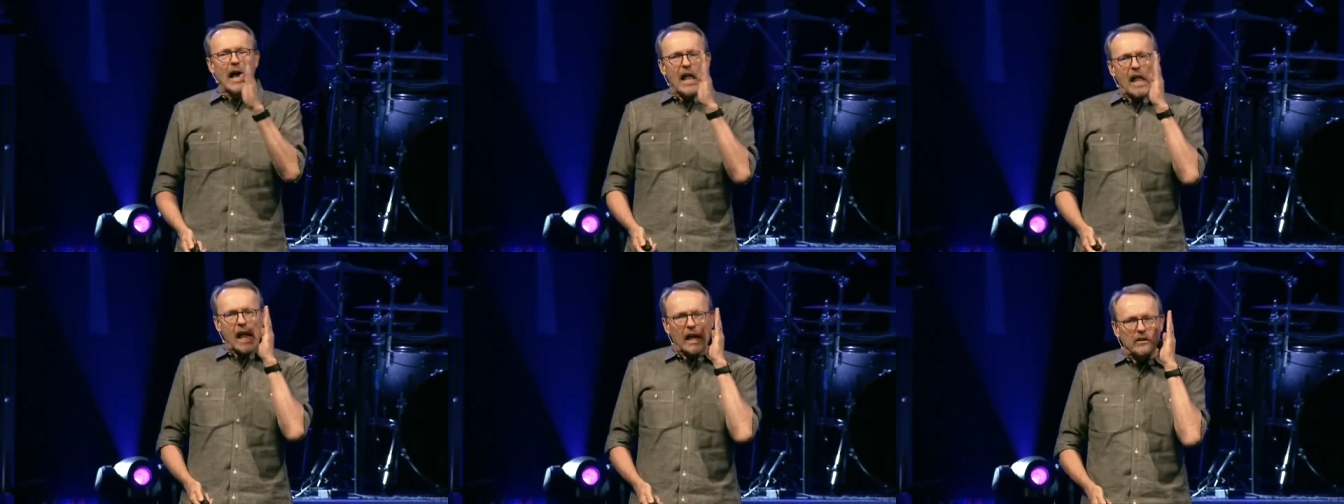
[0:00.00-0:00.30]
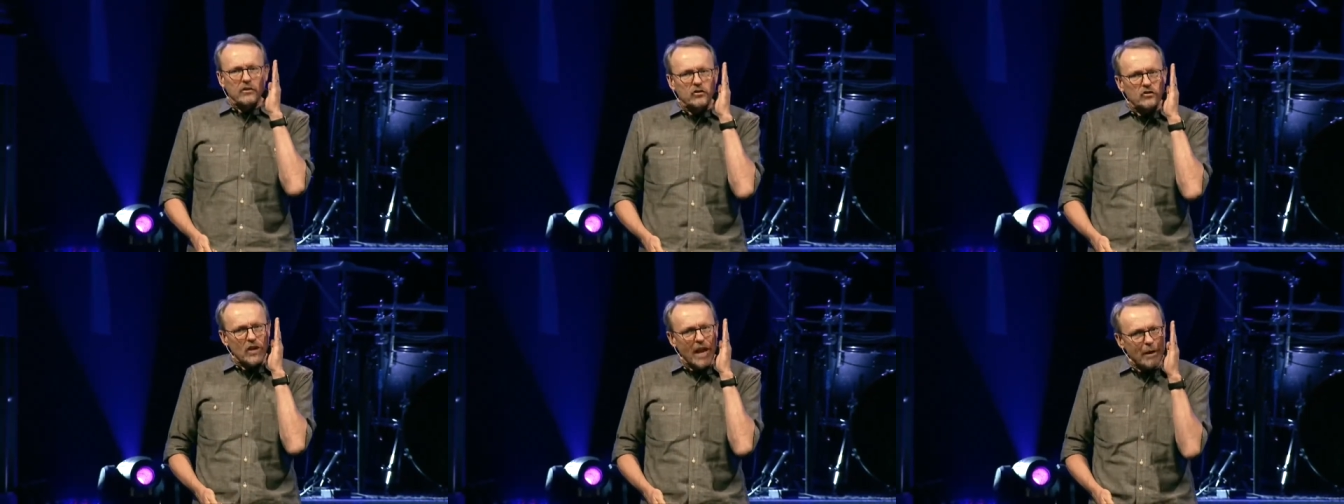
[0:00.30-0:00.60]

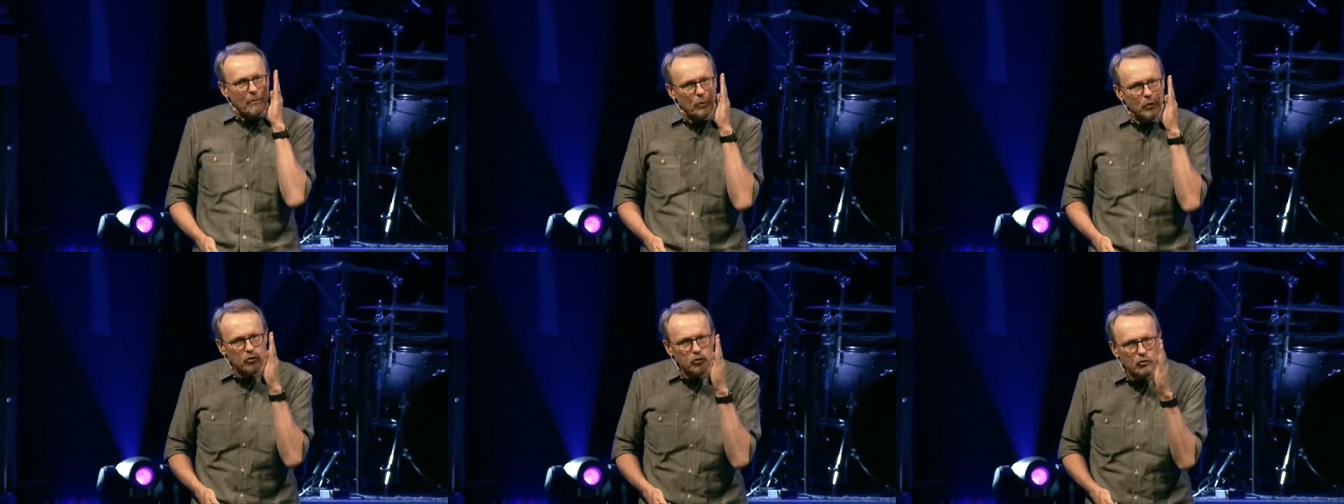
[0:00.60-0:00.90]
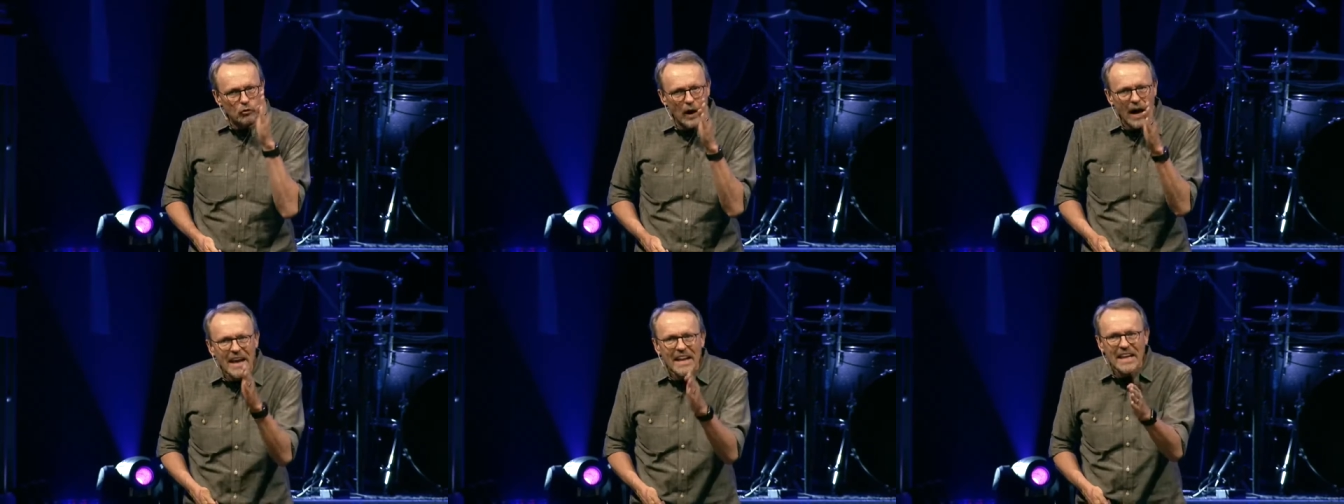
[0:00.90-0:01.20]
And sandwiched
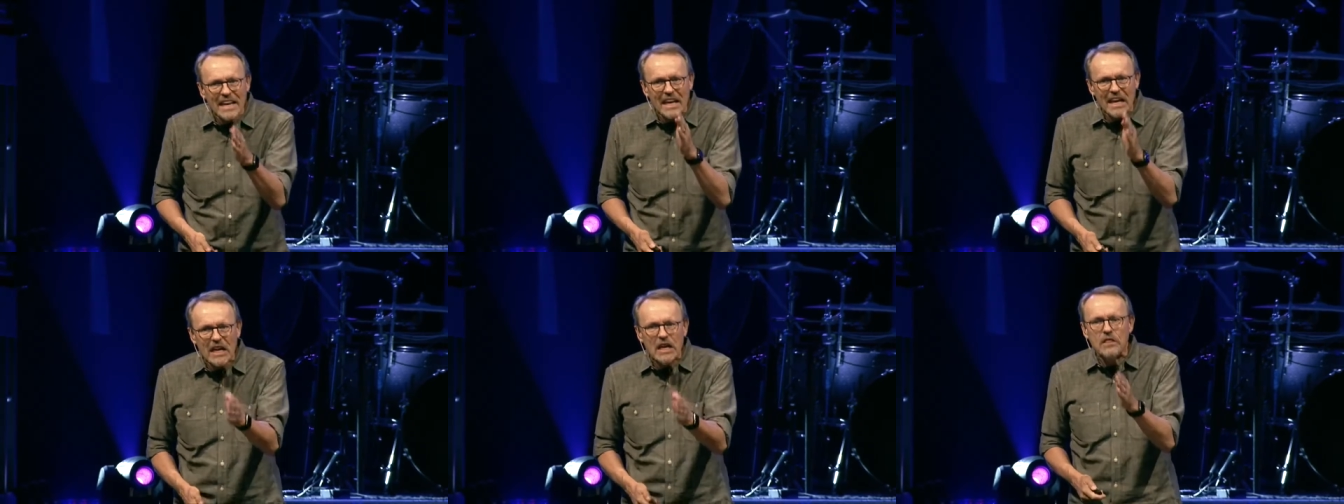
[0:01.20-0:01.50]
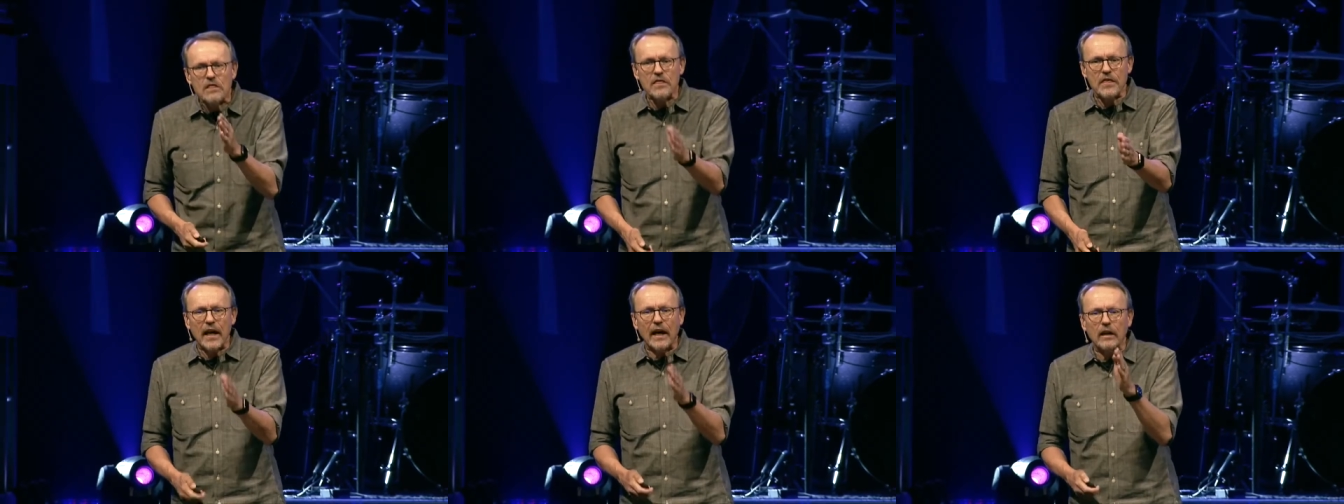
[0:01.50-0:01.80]
right
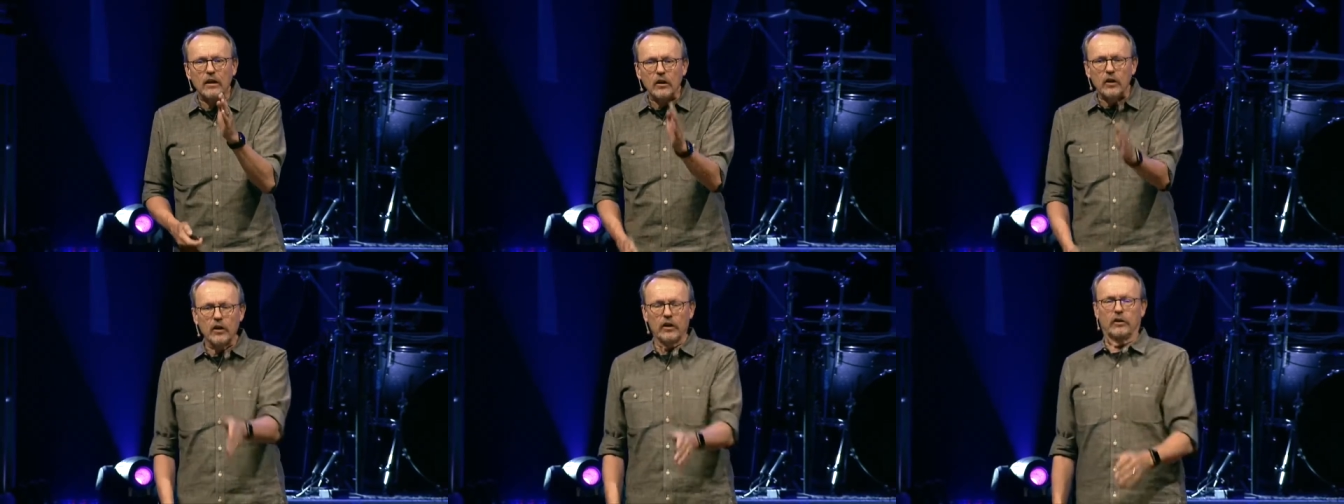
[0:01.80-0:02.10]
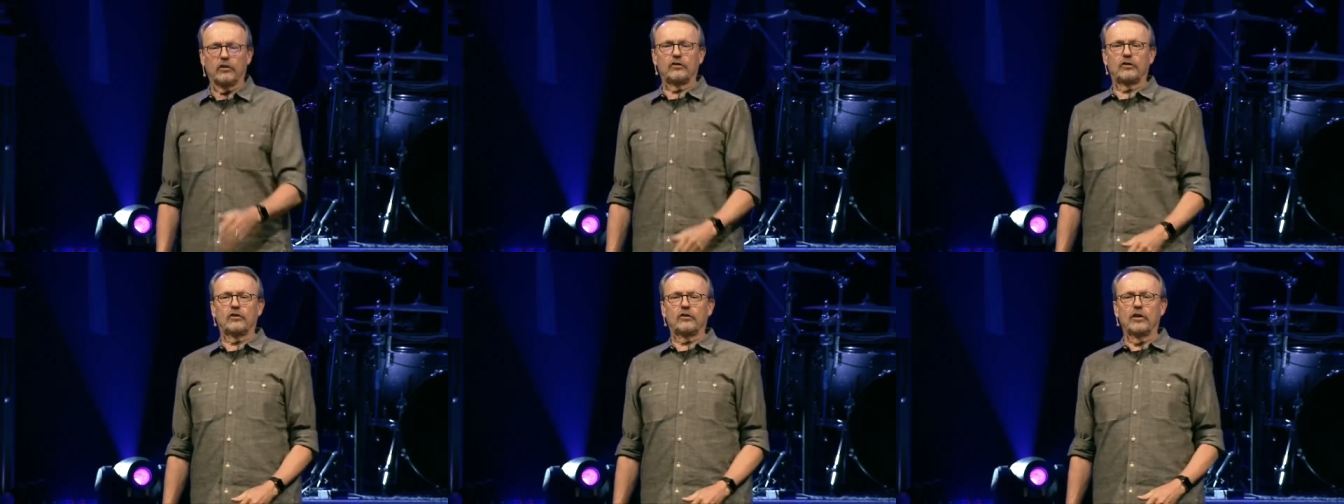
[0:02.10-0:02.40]
in that
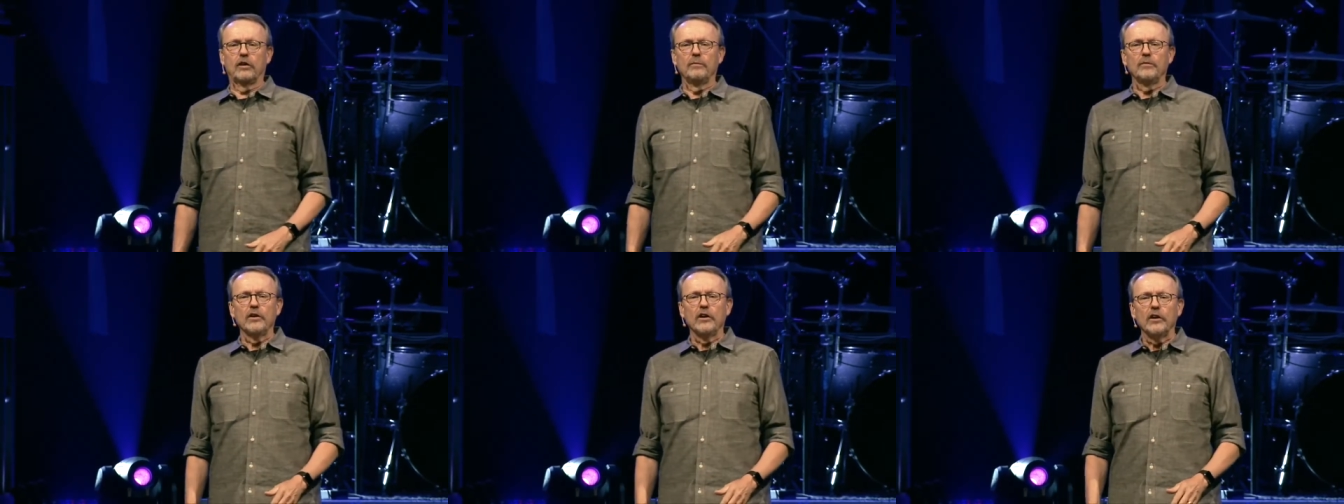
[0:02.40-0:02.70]
list